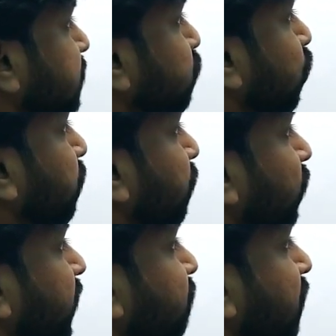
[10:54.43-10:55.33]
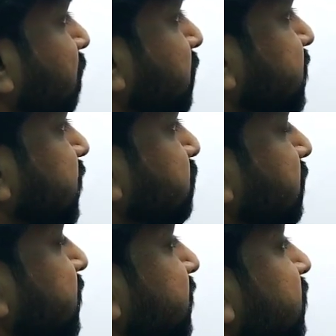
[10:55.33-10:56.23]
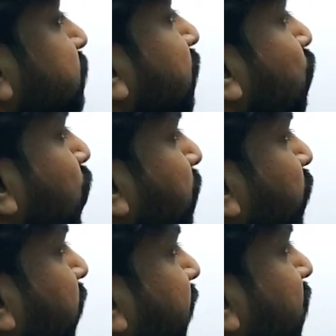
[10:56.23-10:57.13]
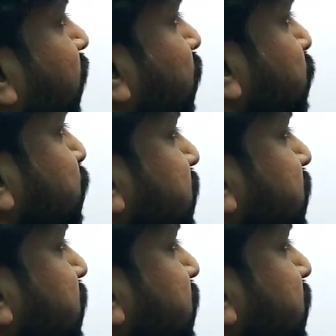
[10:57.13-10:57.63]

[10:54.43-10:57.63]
x whole power 10, 1 plus x square whole power 9. So